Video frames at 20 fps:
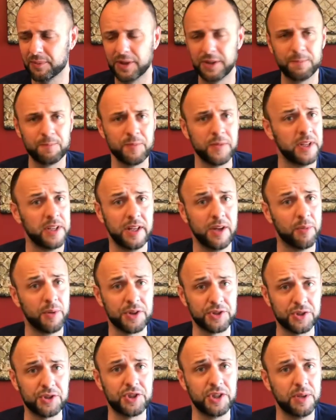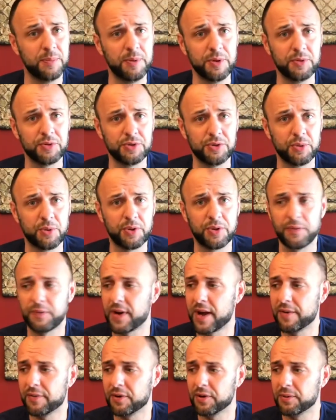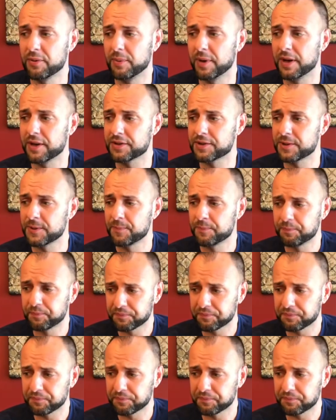but it wasn't cheap. It was north of 500 bucks.